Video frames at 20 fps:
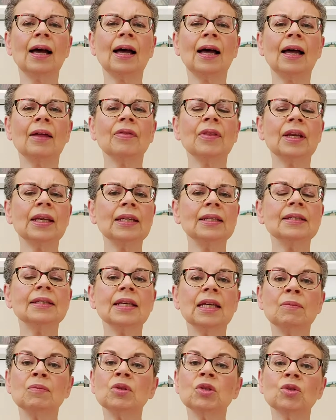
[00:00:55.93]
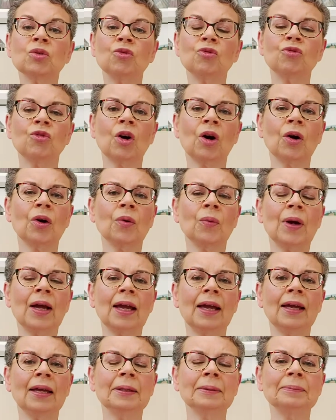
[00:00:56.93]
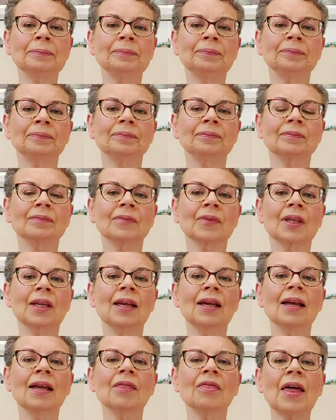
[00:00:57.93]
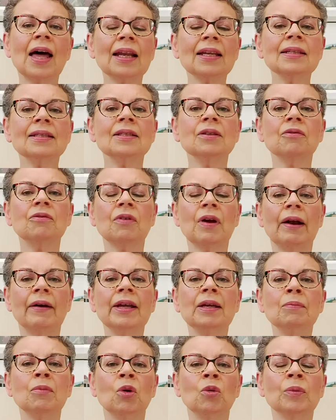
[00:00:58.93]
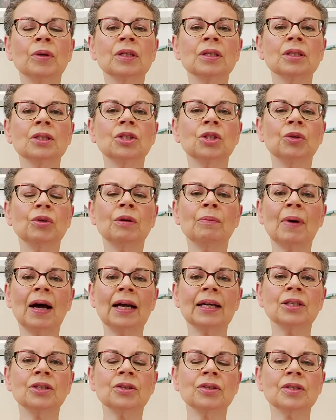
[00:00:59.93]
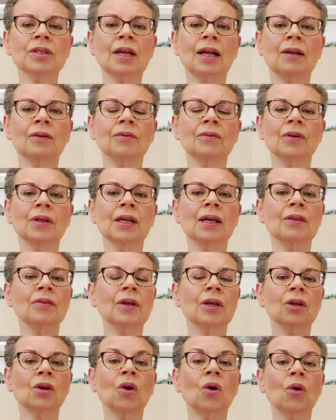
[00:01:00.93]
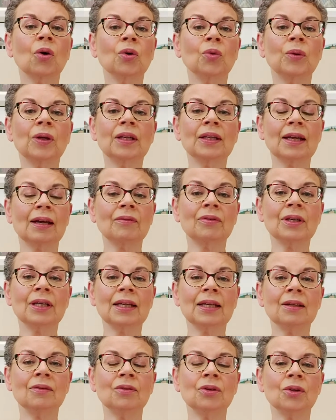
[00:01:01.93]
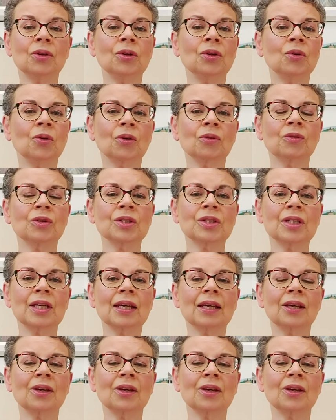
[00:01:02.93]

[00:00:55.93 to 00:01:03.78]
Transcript: and that he seems so far away. That is the very moment to remind yourself that God will never leave you nor forsake